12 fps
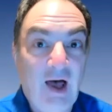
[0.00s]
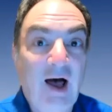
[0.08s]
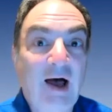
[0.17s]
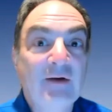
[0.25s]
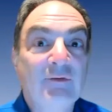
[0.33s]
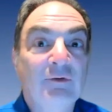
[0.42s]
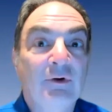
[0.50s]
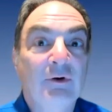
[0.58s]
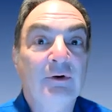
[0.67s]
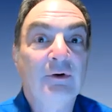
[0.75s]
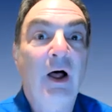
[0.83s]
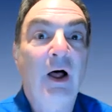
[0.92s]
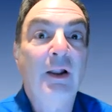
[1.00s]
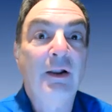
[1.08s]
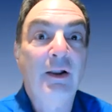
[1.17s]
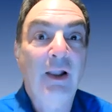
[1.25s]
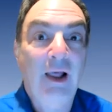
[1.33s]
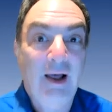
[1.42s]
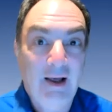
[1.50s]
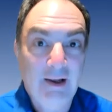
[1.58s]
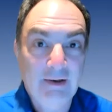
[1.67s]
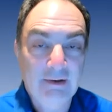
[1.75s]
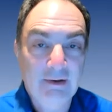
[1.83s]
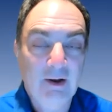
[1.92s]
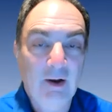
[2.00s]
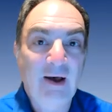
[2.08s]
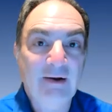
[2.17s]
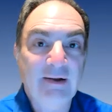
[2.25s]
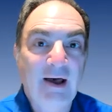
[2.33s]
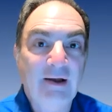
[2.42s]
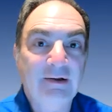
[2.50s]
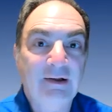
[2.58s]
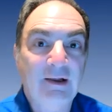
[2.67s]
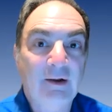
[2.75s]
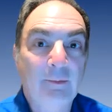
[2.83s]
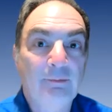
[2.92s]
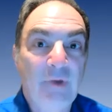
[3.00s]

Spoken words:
I've learned a lot about how to get a